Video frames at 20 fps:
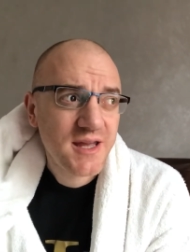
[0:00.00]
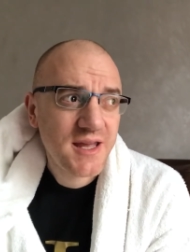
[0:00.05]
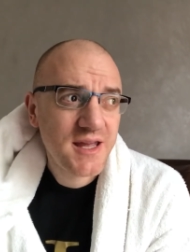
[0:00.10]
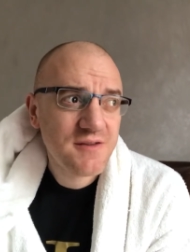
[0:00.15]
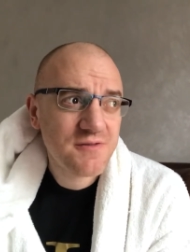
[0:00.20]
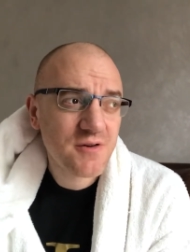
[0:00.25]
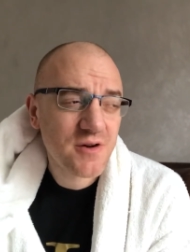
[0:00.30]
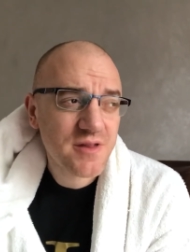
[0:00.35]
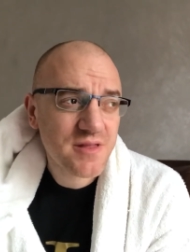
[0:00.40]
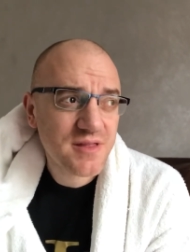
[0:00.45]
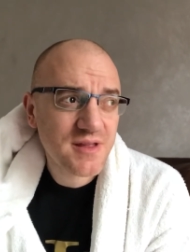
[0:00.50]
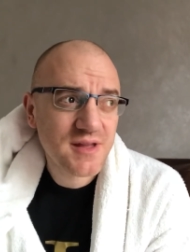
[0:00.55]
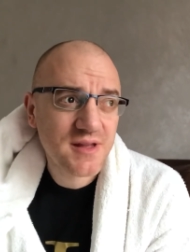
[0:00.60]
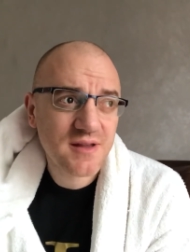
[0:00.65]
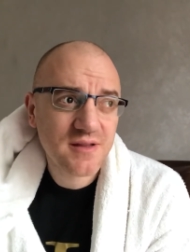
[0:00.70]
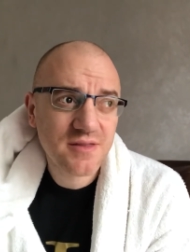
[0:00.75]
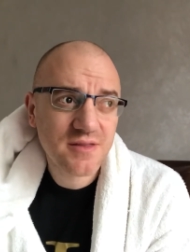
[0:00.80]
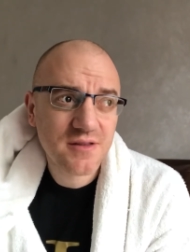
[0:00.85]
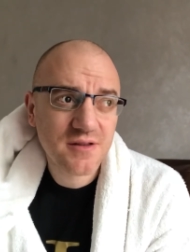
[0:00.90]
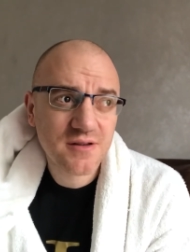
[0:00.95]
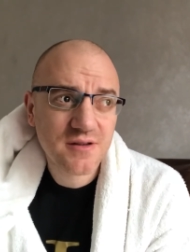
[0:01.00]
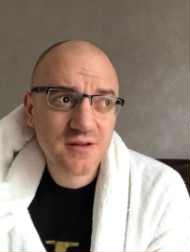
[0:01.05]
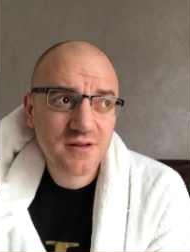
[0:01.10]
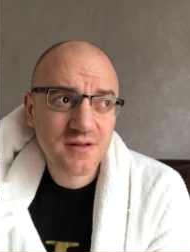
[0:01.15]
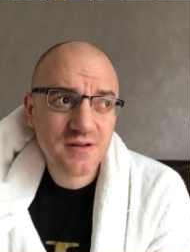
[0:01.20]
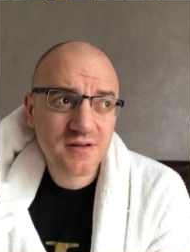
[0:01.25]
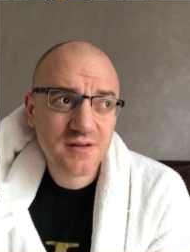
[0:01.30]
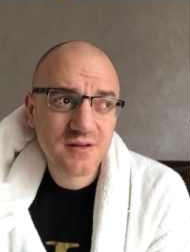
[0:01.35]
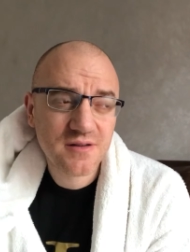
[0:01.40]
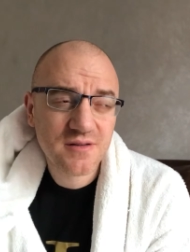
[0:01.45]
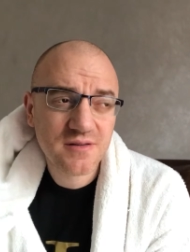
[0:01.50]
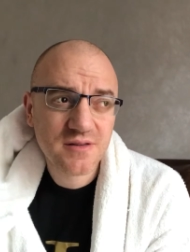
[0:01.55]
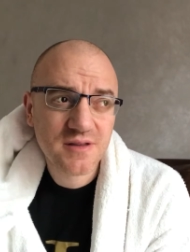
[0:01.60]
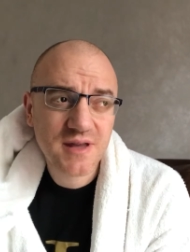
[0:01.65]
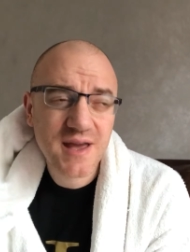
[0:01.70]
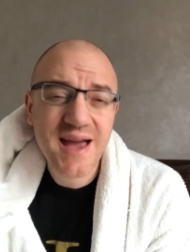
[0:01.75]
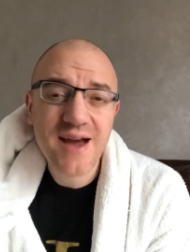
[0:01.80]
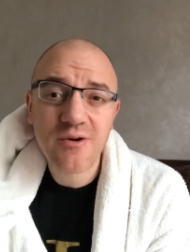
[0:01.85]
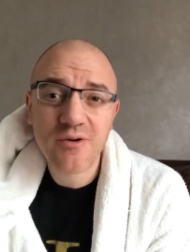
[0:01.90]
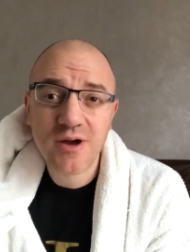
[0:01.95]
if I think the
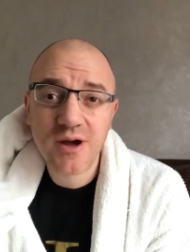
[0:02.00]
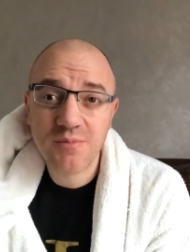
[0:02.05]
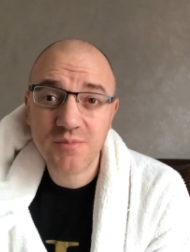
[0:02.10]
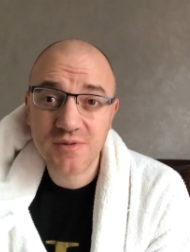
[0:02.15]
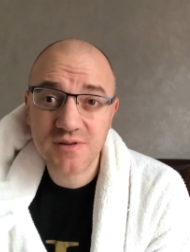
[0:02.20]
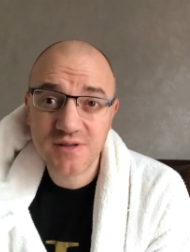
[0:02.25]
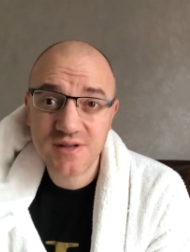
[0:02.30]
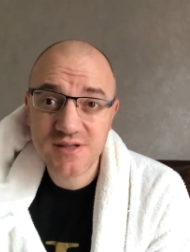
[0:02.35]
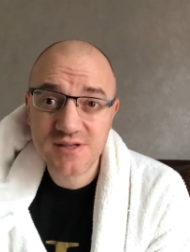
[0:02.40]
the outcome